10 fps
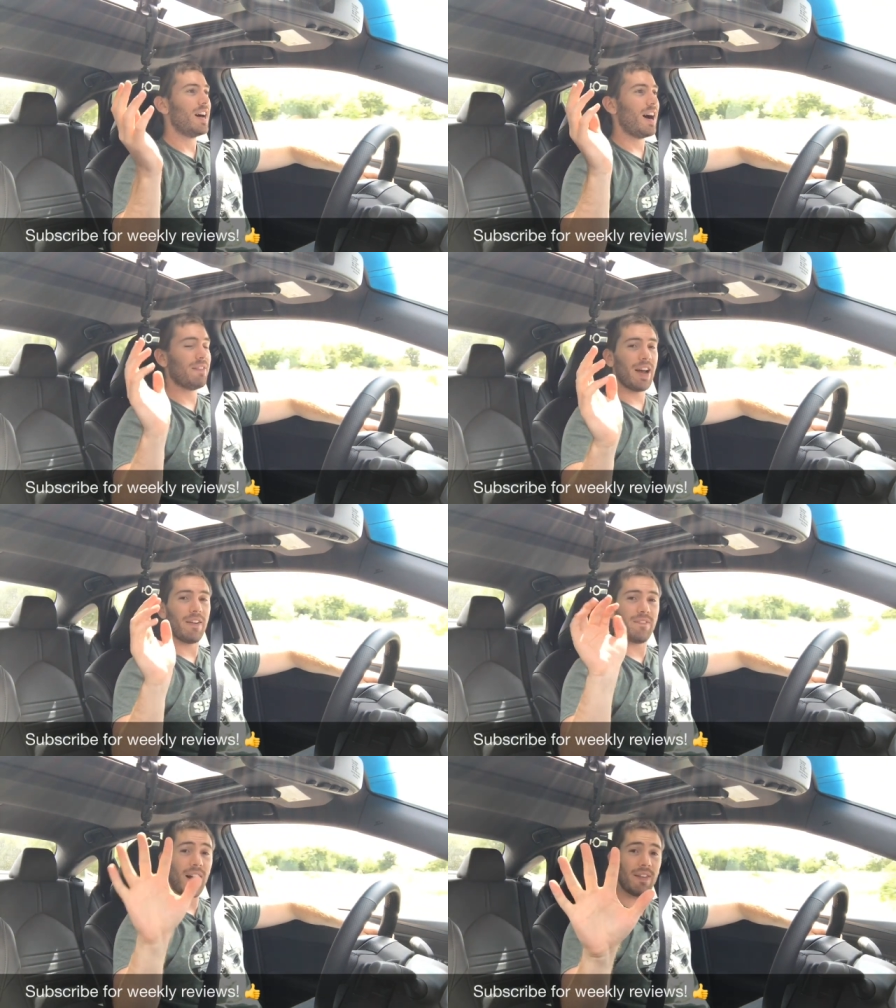I've got
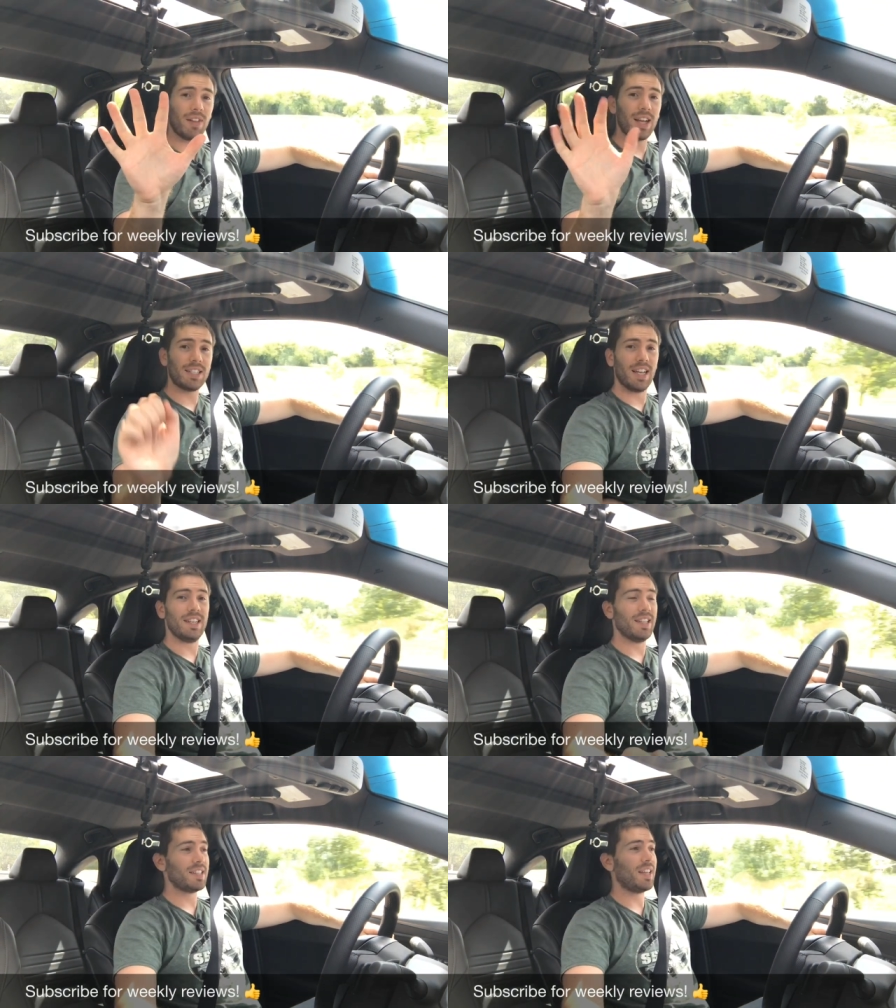a 5 likes
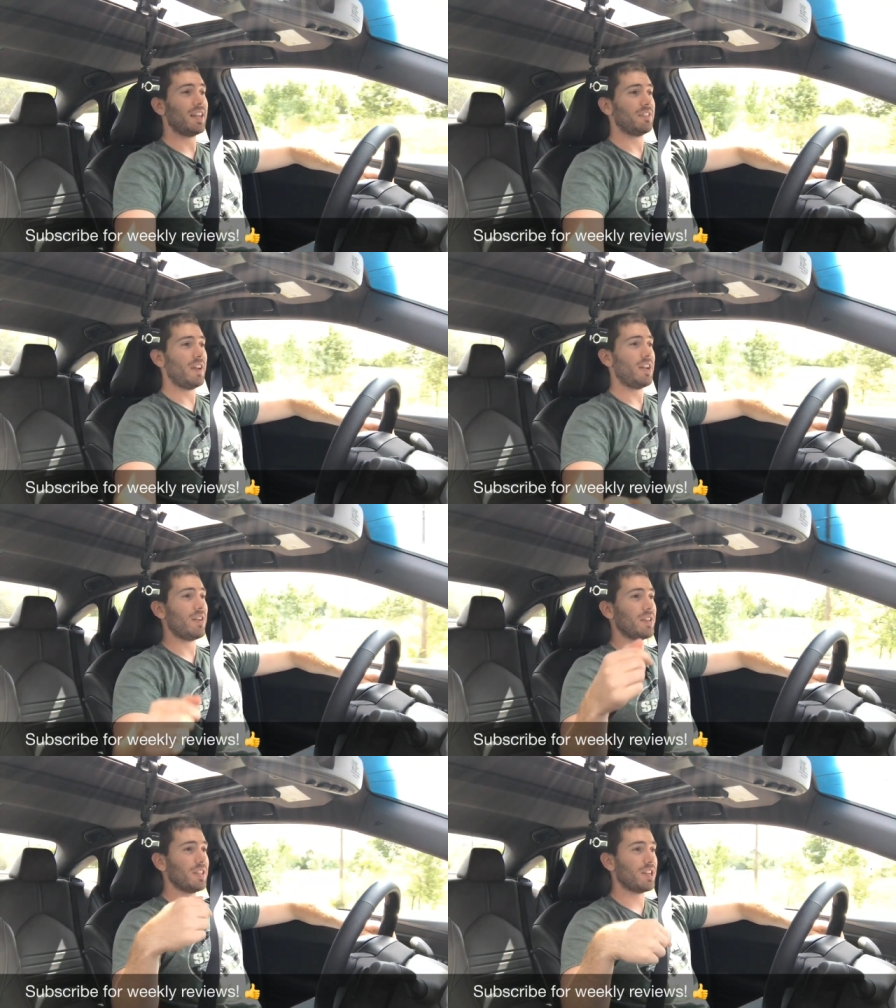and dislikes video
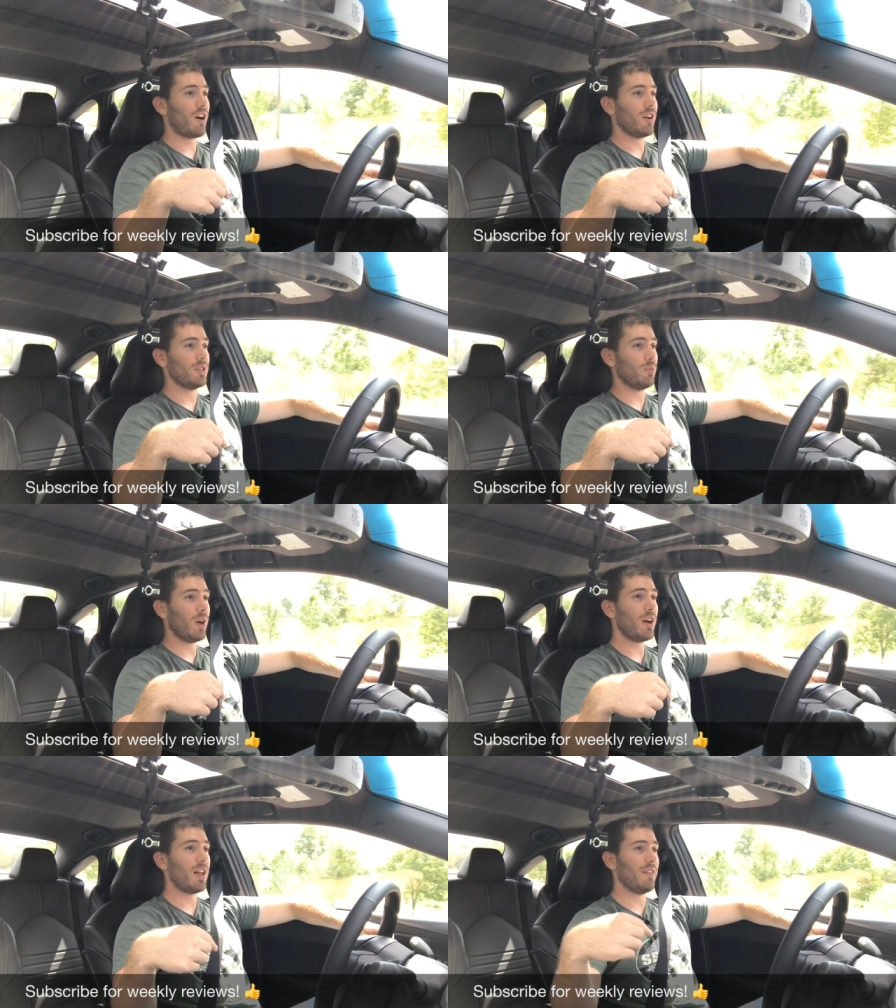on this car as well.